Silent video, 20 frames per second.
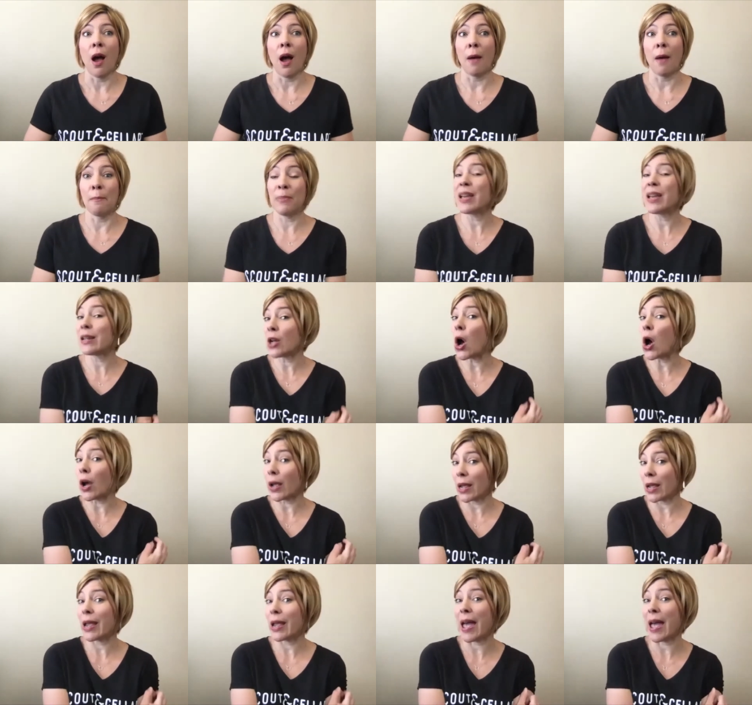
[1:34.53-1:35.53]
um, be a
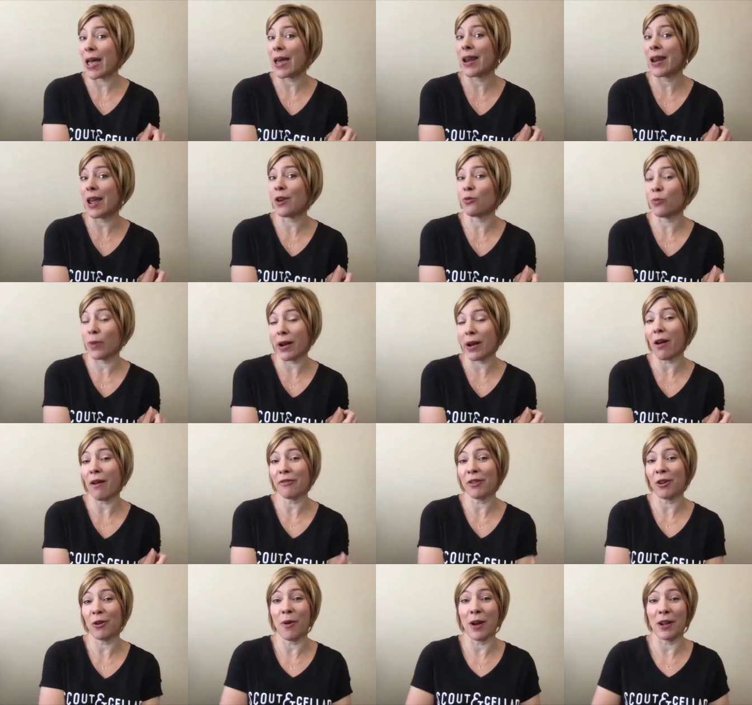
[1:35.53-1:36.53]
talking head and read
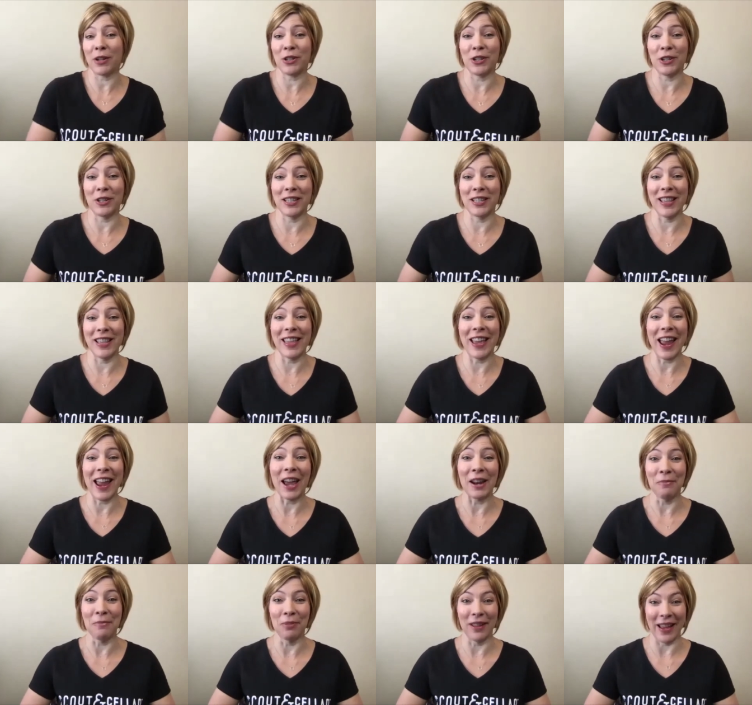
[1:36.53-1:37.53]
off the questions that they
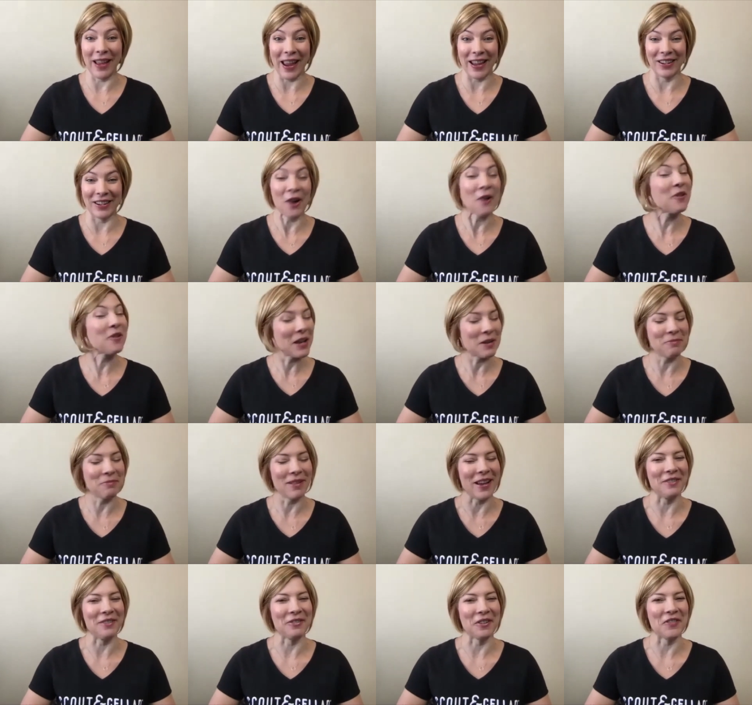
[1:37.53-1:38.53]
had planned, already
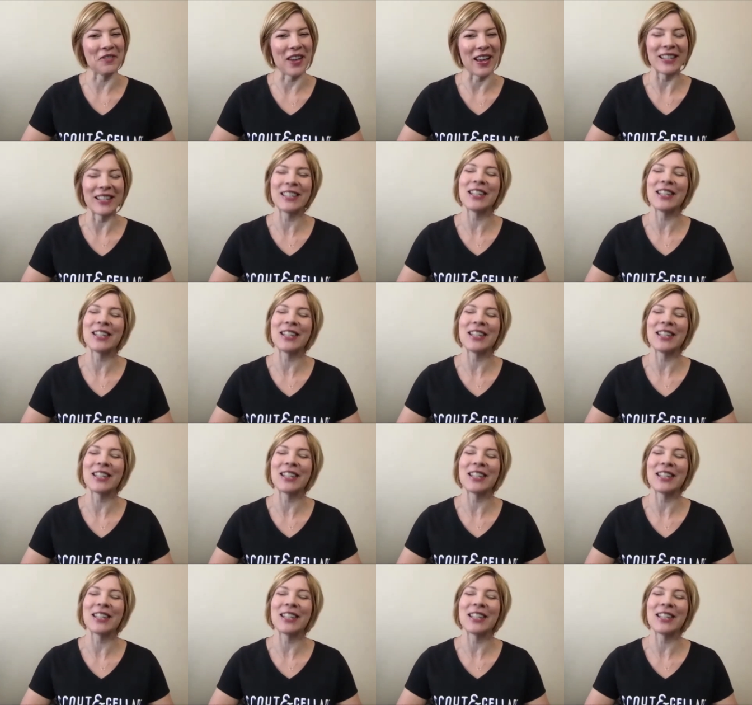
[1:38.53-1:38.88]
planned for me.